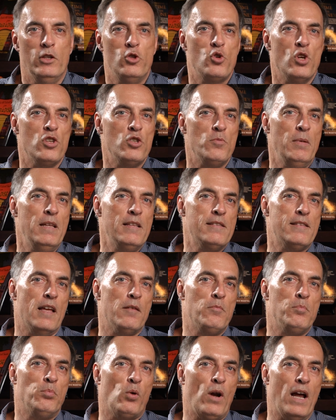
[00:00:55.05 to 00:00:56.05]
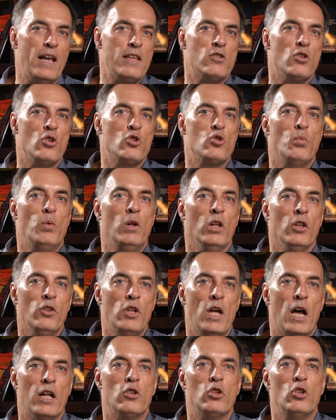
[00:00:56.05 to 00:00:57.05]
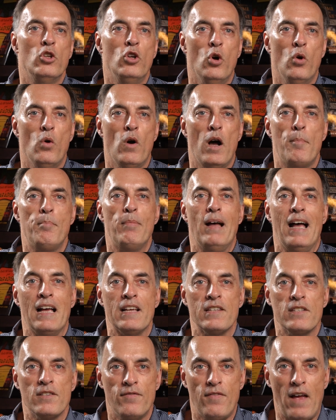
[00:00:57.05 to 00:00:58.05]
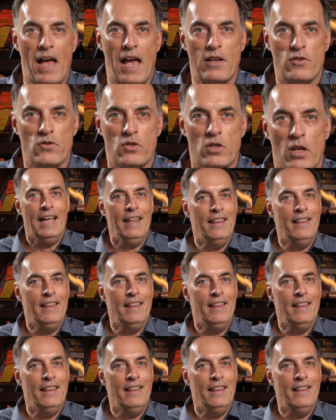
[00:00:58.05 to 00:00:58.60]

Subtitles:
It just means that prices will not go up as fast.